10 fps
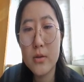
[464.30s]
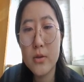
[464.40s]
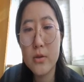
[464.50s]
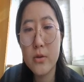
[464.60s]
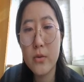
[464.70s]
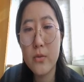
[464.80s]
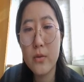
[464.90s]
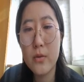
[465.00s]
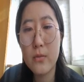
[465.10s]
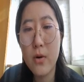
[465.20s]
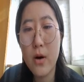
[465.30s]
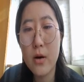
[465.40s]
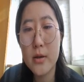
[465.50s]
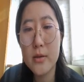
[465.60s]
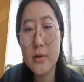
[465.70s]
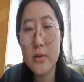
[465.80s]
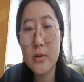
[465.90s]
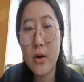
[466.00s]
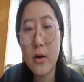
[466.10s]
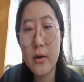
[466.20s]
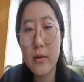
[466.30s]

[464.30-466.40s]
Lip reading: to the right side.